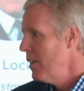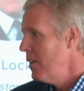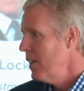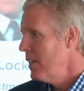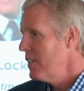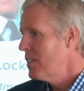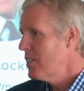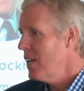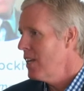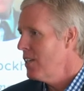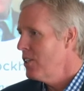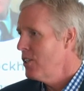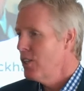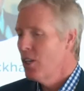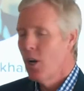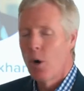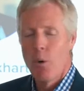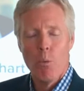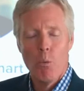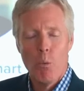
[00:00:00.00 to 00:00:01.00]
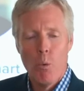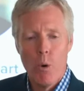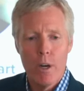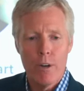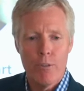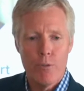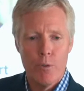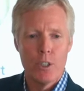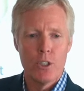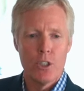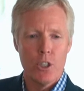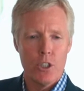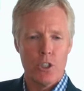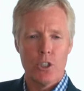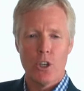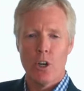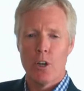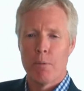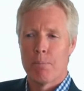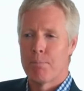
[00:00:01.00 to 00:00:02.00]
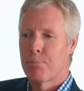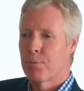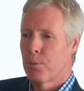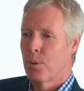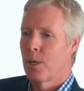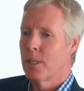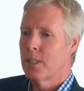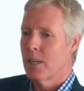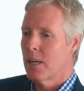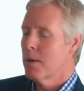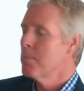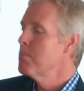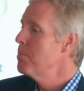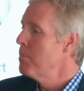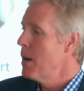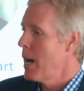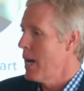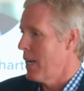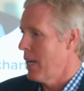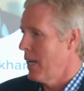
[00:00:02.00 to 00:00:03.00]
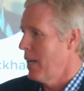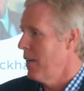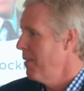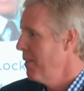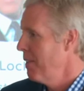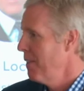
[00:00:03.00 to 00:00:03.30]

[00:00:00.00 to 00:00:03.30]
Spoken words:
They said, you know, what if we just started printing money?